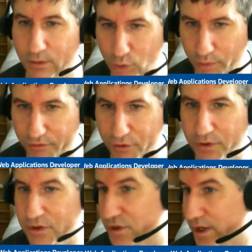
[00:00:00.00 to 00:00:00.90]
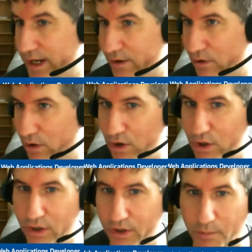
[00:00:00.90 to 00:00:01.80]
loop through and send out
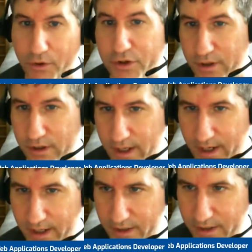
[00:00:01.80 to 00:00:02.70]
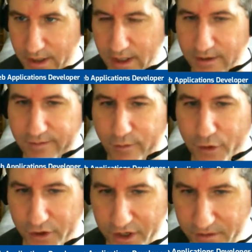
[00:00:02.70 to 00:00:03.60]
all the personalized
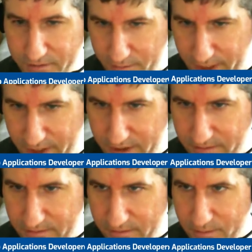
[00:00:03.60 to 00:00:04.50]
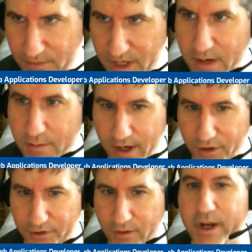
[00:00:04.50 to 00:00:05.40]
footer-based
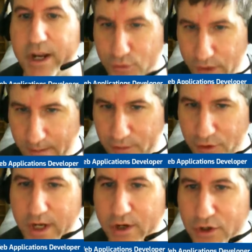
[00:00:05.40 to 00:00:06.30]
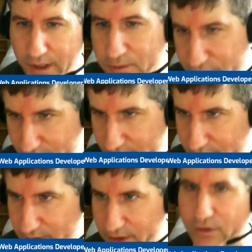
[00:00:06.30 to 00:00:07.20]
emails from each rep to each subset of the
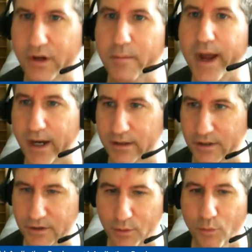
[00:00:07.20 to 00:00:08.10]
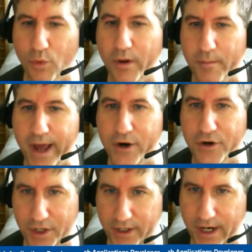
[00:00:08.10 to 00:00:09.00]
list automatically. So one
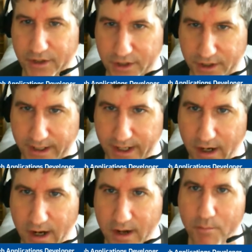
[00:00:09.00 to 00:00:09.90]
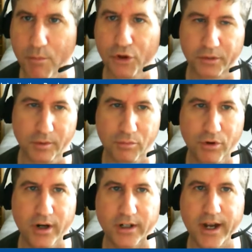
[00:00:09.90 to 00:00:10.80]
manager can actually send out multiple
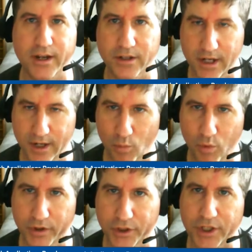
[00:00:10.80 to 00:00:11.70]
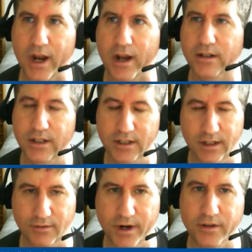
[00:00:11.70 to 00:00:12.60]
broadcasts in one shot
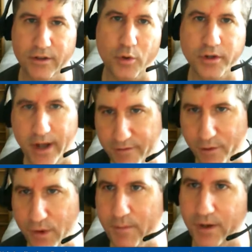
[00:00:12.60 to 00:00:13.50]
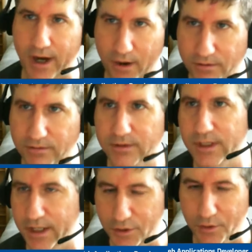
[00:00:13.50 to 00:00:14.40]
rather than going to every rep account
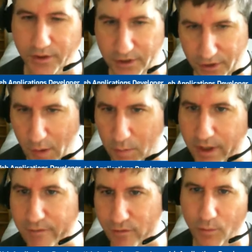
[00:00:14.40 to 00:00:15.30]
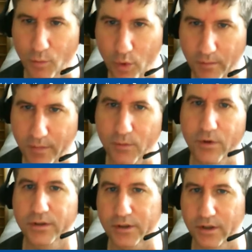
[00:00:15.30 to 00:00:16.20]
and doing this in our platform one by
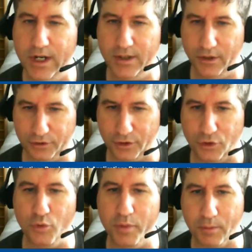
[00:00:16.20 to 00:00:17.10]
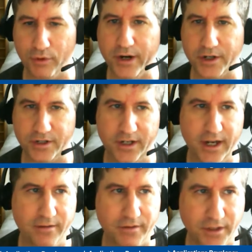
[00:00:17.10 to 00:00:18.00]
one. So those are the two big projects I
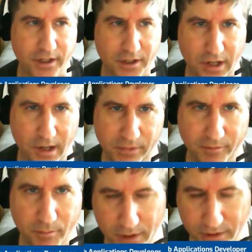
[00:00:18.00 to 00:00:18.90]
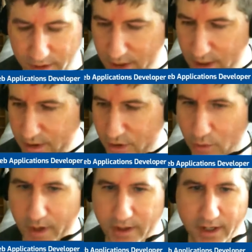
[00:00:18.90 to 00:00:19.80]
have in the next couple of months. So
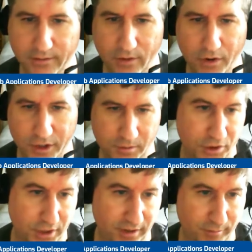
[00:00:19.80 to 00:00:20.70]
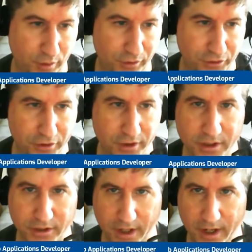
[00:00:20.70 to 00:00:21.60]
by the end of August, we should have both
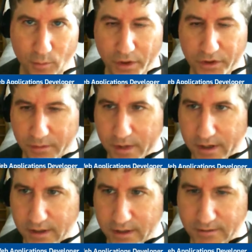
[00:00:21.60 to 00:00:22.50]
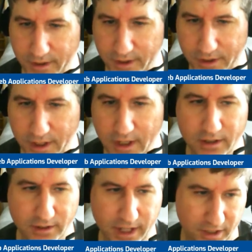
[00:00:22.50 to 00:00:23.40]
journeys and one-to-many finished.
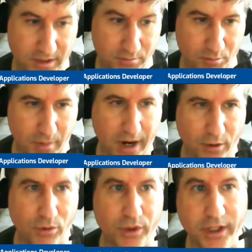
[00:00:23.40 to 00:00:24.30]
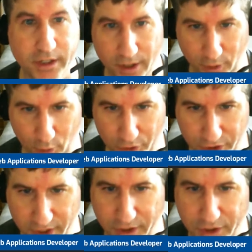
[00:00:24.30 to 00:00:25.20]
That is my goal. And of course,
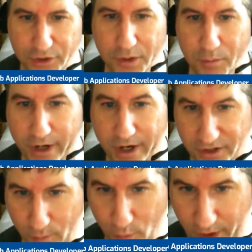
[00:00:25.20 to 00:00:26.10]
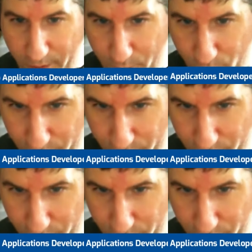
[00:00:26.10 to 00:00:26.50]
in addition to the projects I'm working